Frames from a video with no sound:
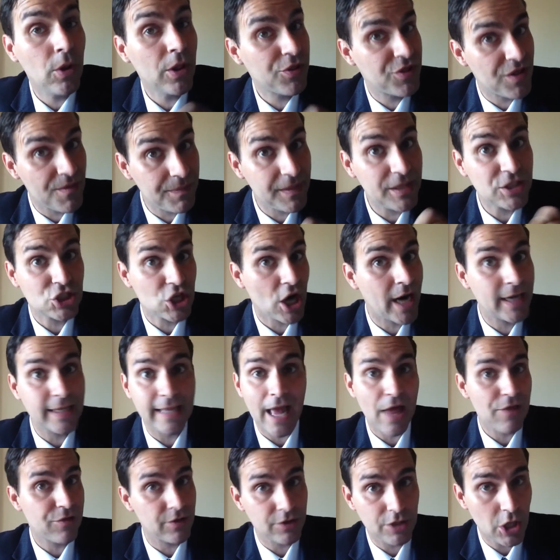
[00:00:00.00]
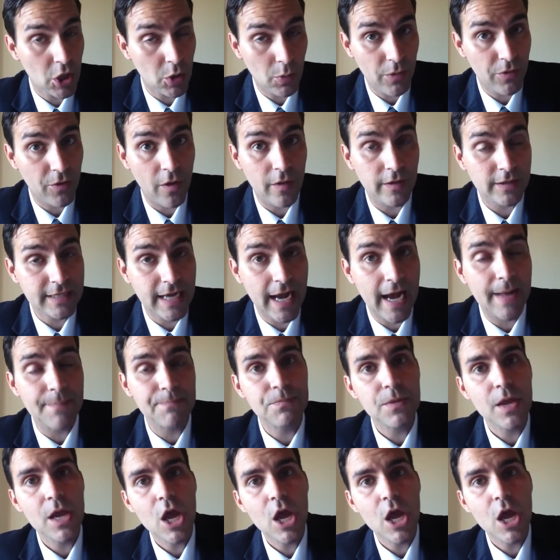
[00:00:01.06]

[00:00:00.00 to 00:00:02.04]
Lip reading: It's something China has to deal with all the time.